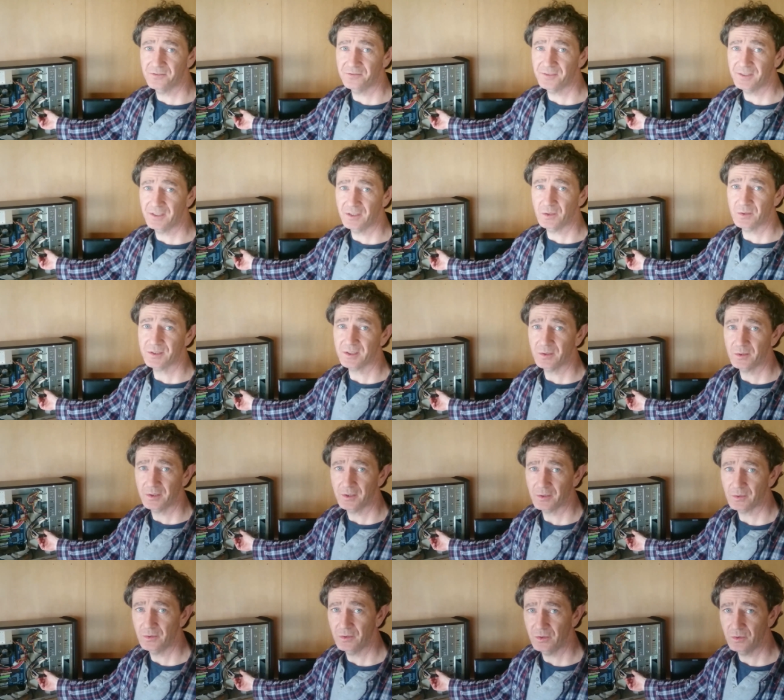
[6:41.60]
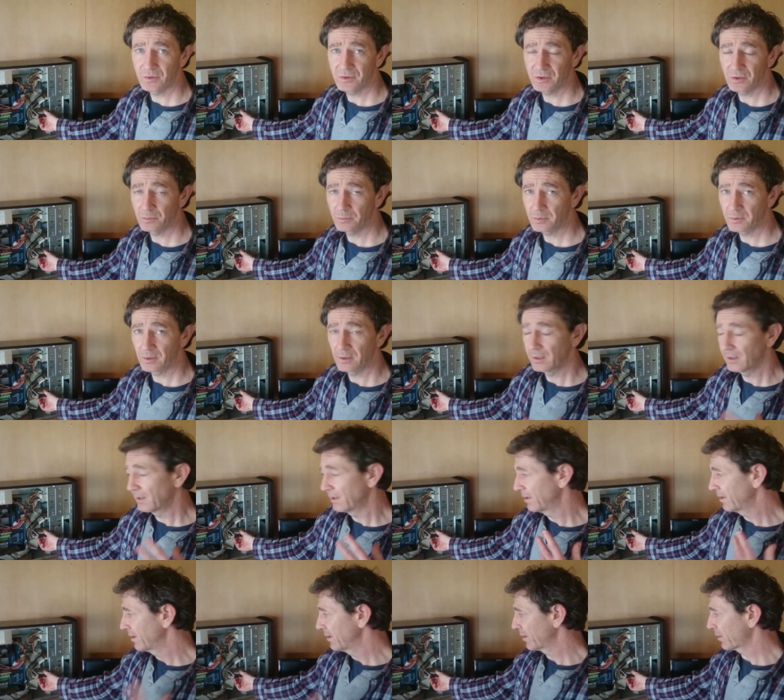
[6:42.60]
of videos out here on YouTube.
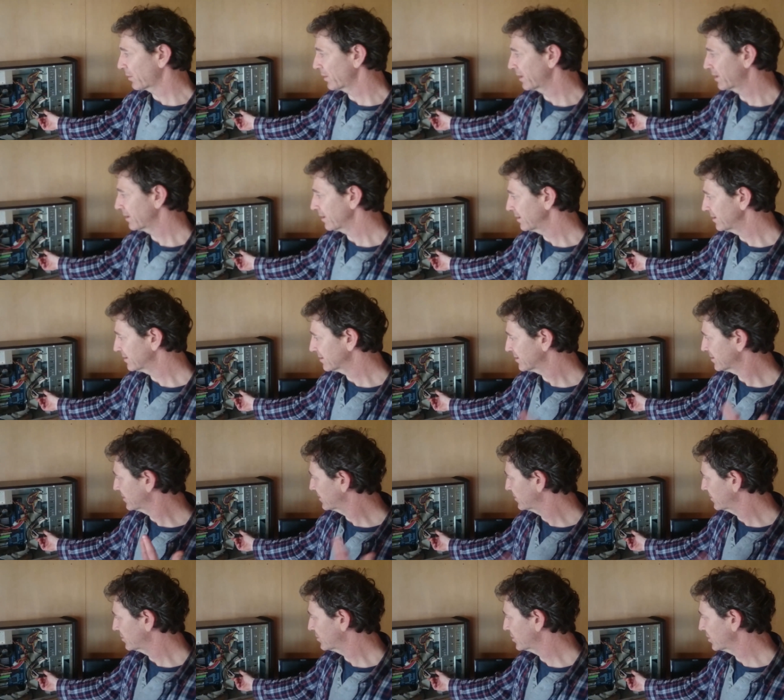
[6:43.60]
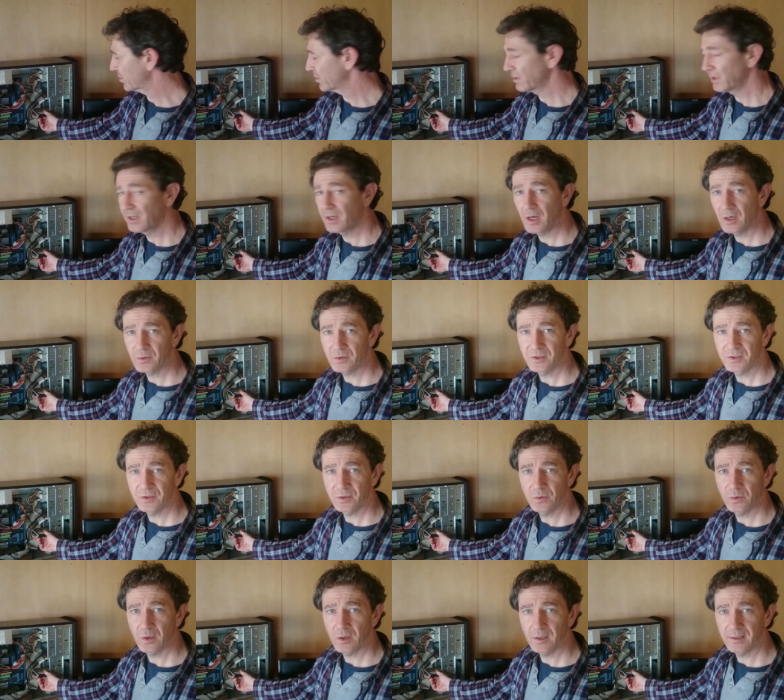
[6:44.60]
Great guys showing you how to
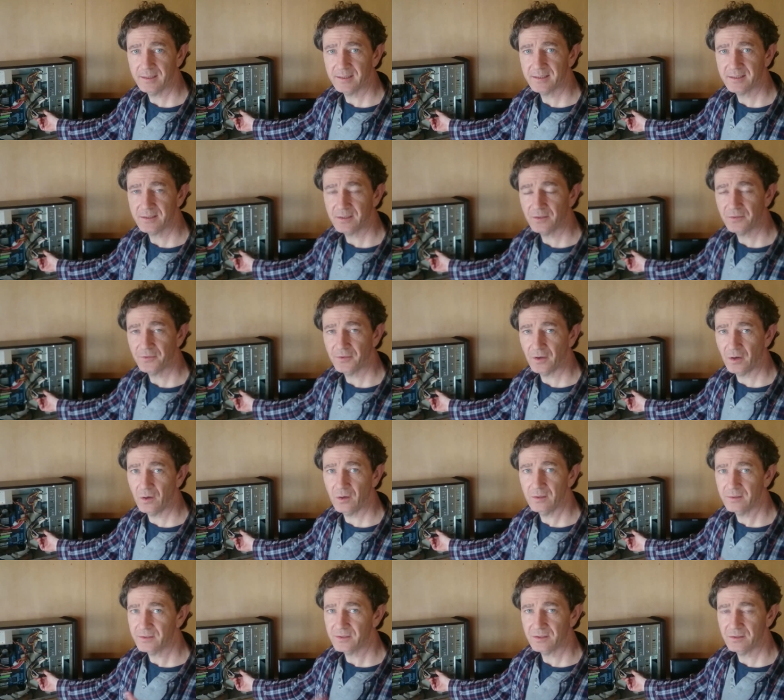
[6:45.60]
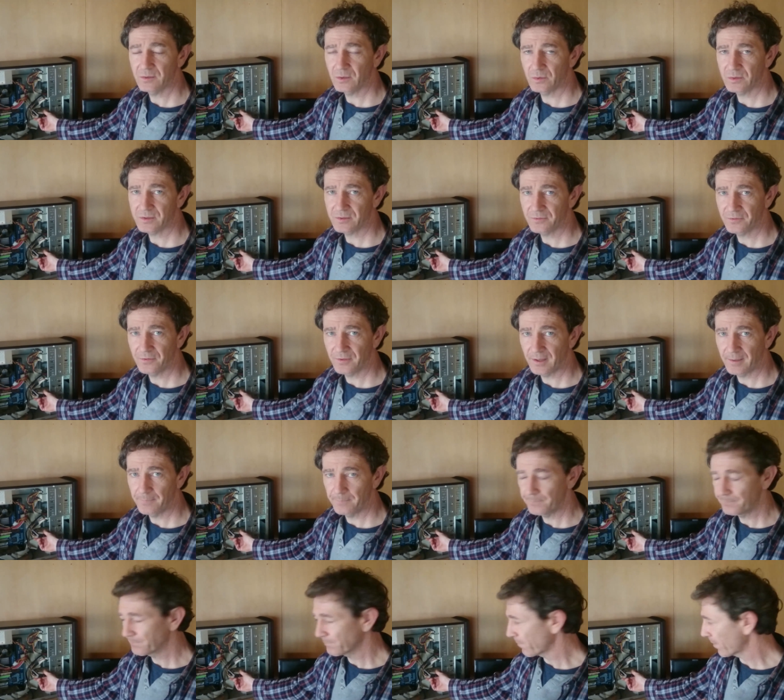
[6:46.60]
do all this stuff. All oh, there's loads of
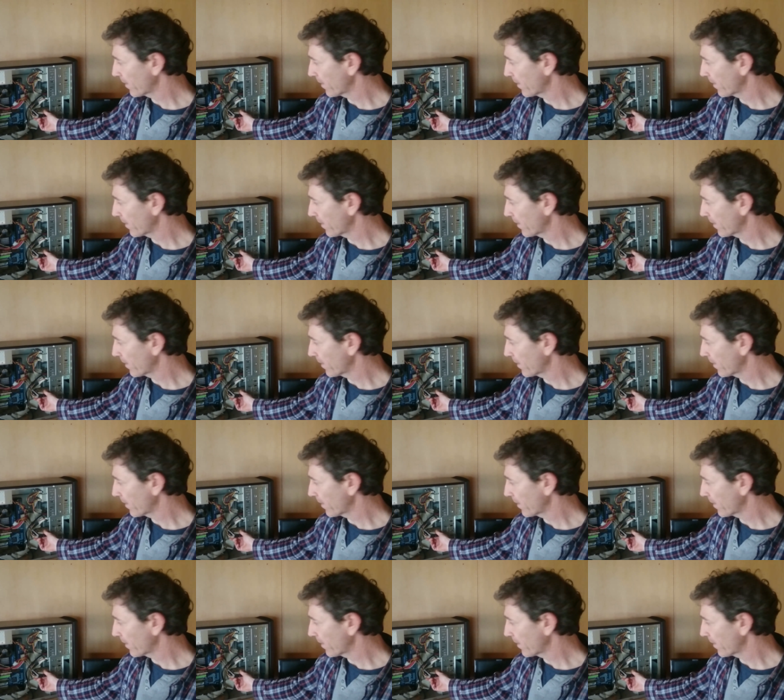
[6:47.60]
um,